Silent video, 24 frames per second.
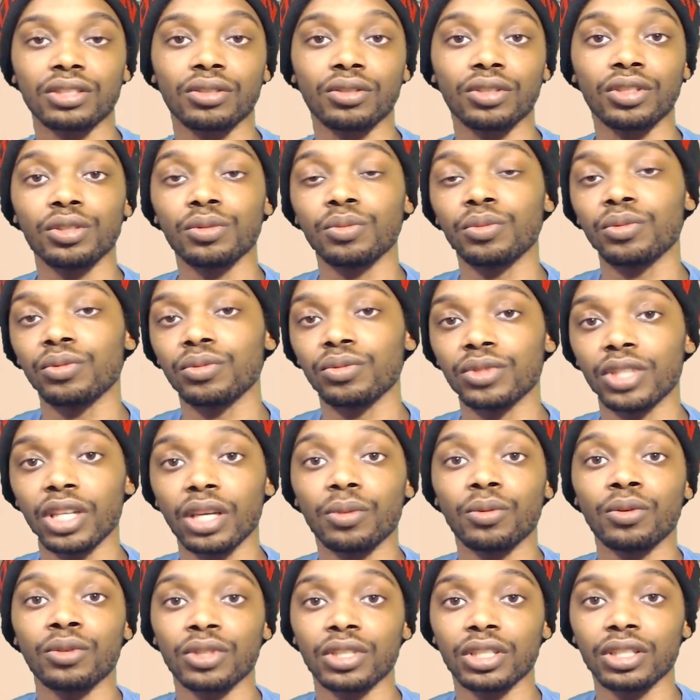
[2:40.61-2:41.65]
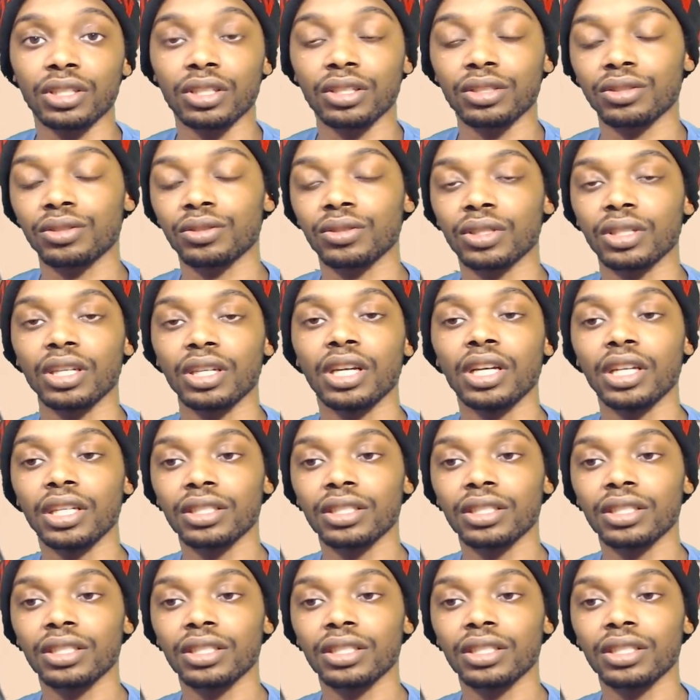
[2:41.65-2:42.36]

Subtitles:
so they won't get electric.